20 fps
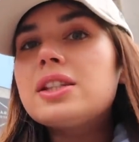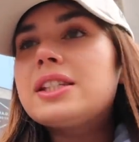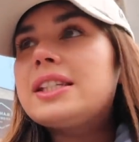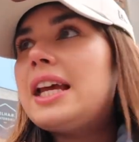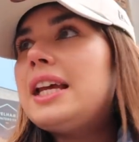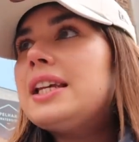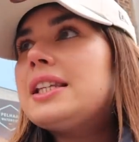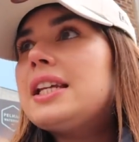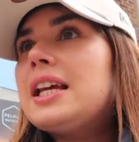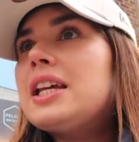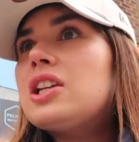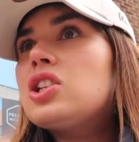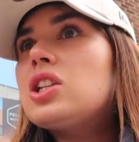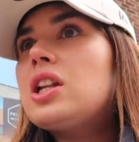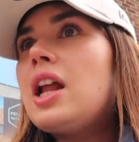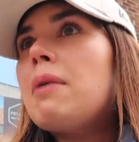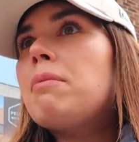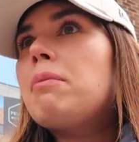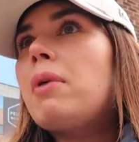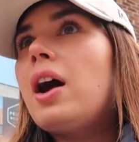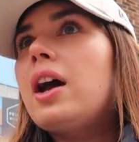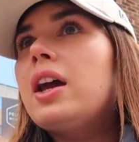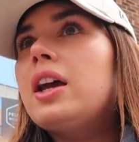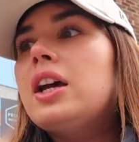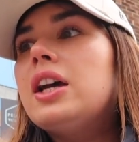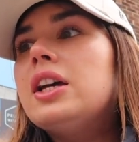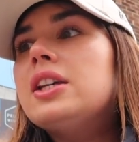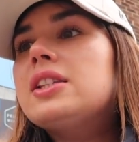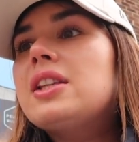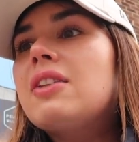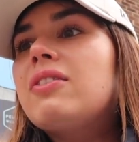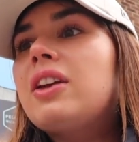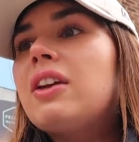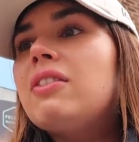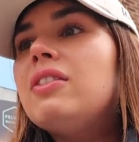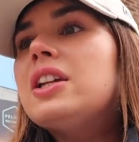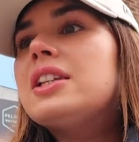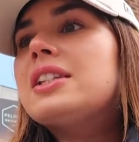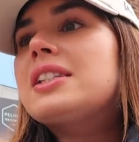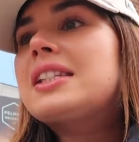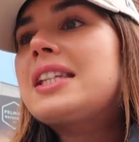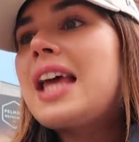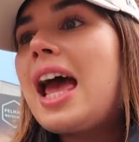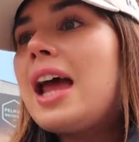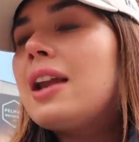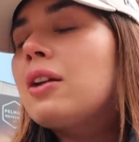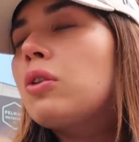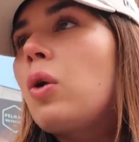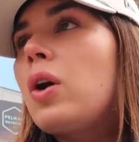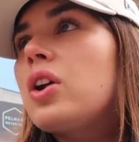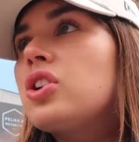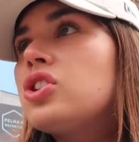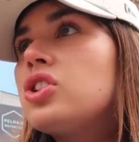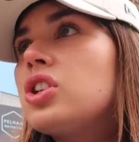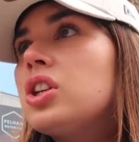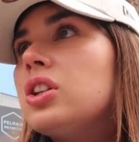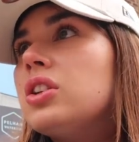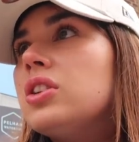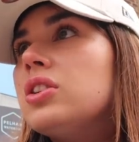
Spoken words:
States, nation, empires, they've given us 10 questions.